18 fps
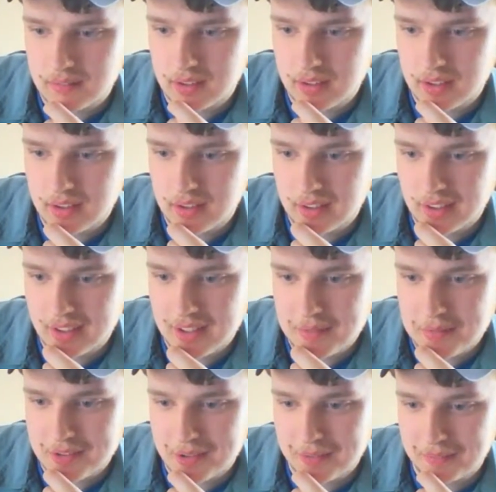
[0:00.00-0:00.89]
The internet
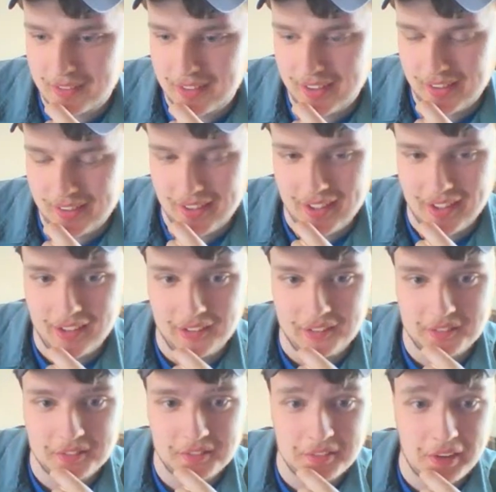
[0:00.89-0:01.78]
keeps coming in.
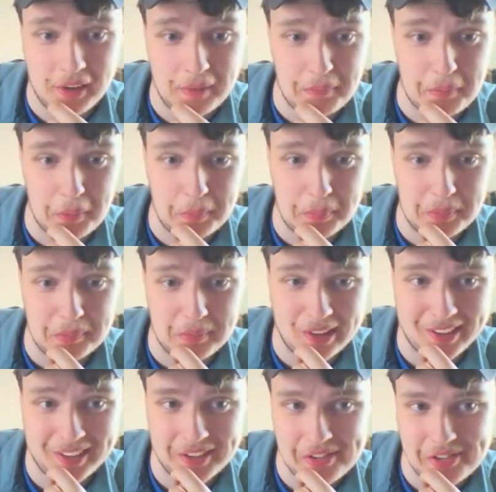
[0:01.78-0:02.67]
Yeah, I'm hoping
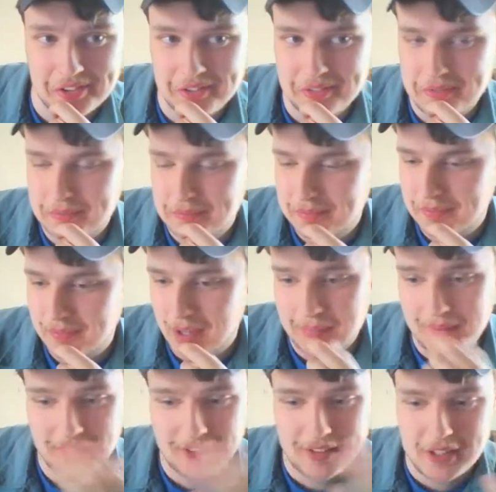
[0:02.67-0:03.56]
mine doesn't.
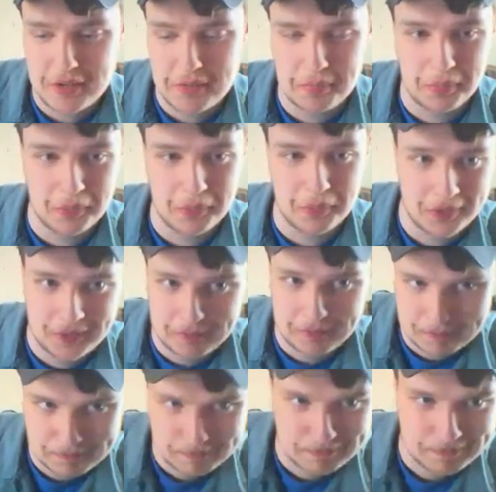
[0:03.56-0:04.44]
I mean, at this point,
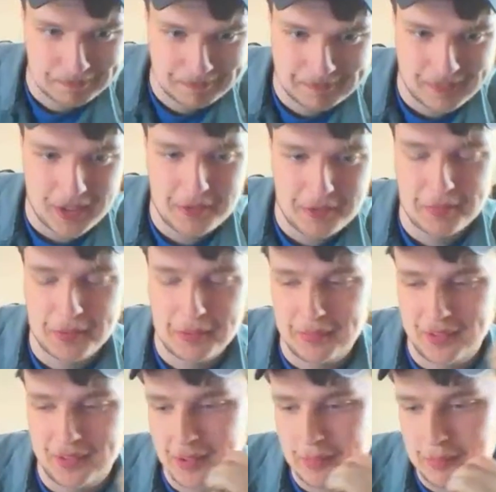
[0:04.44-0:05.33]
it's
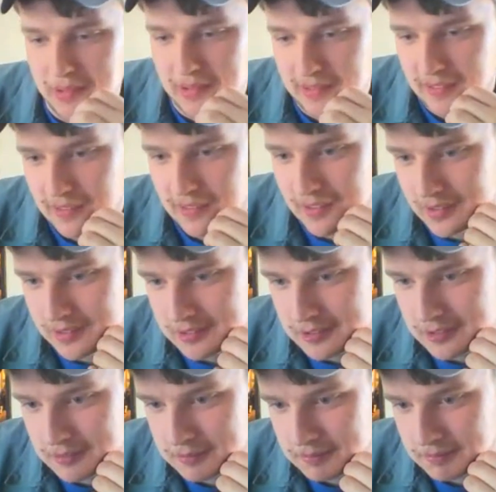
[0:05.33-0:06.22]
probably not a big
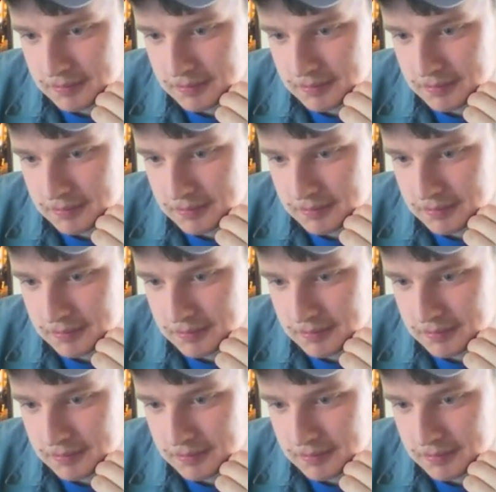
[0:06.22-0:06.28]
loss.